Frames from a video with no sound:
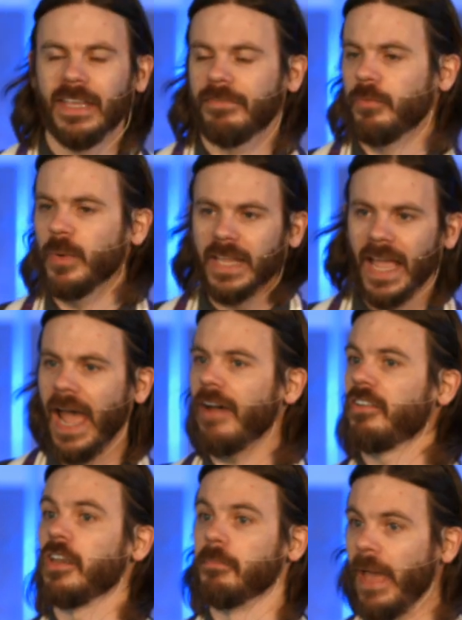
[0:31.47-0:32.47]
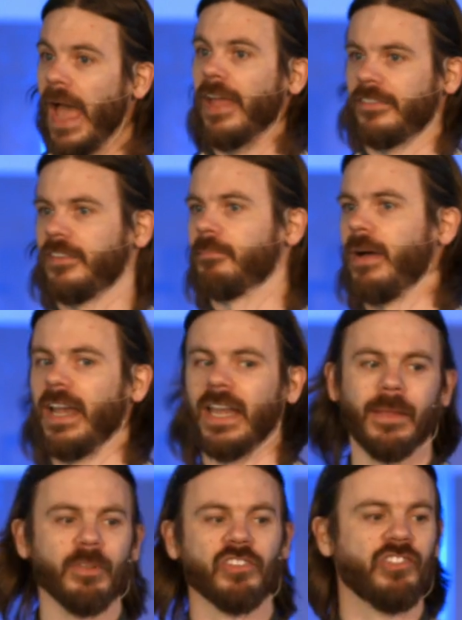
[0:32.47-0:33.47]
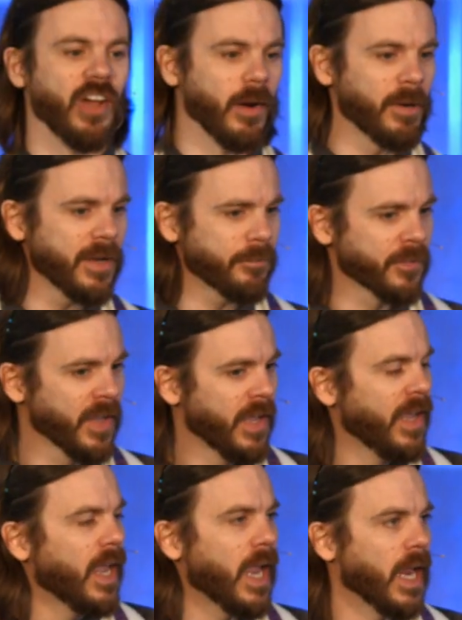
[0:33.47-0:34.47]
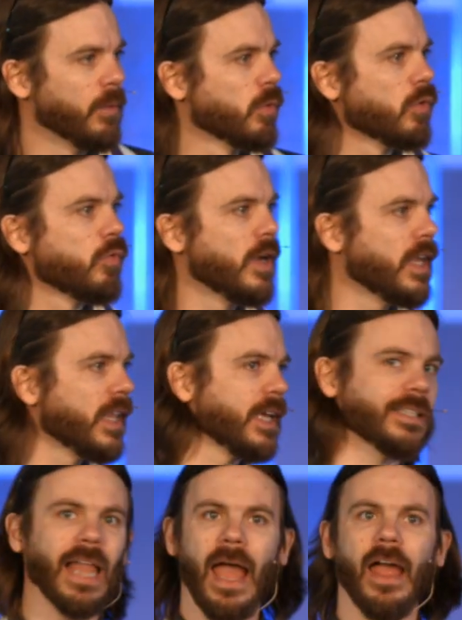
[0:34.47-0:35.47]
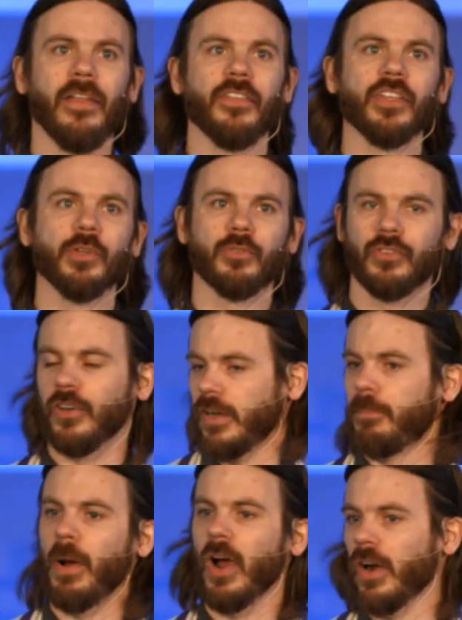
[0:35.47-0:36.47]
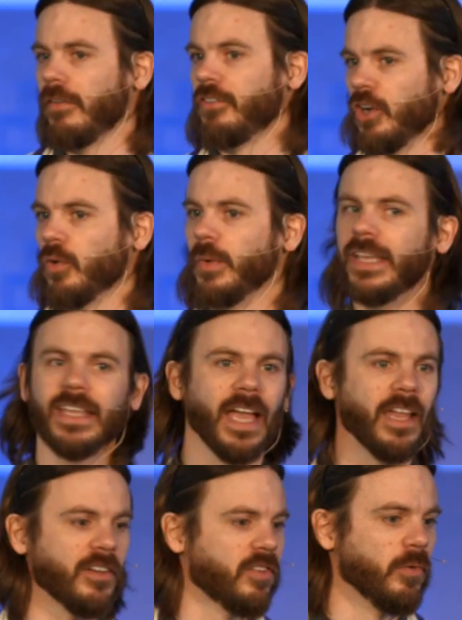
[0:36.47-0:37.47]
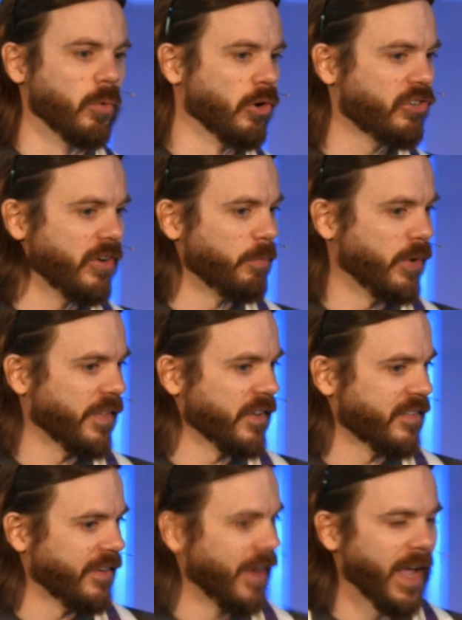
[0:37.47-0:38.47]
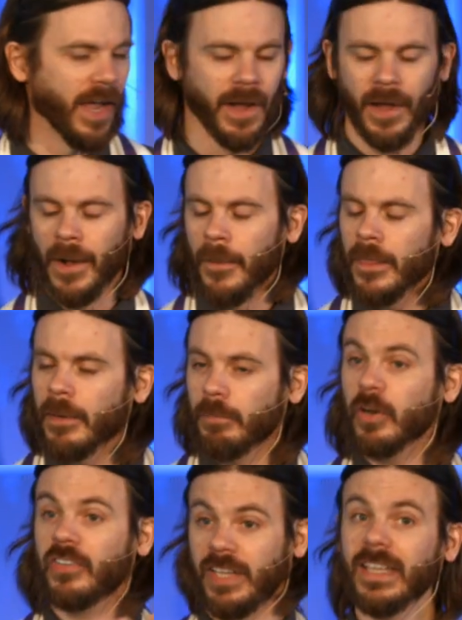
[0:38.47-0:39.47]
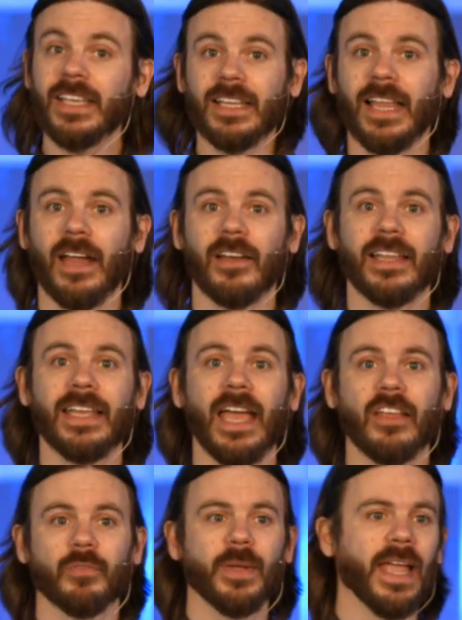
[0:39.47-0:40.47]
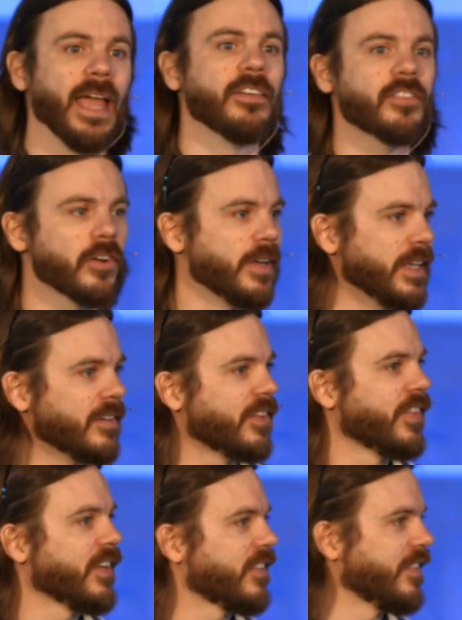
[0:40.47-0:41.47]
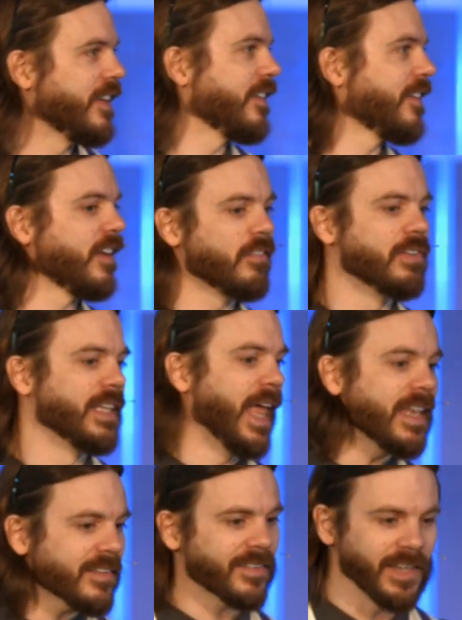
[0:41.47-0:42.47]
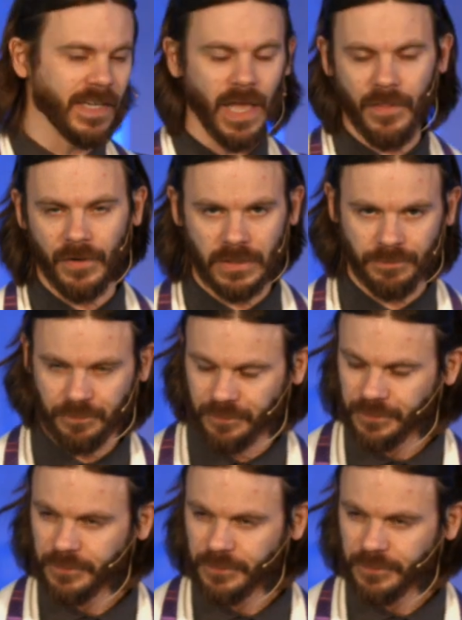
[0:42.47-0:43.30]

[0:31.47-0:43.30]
If we haven't met, my name is Jeremy, and we're really glad that you took part of your weekend to worship with us today, particularly as we enter into this season of Lent together.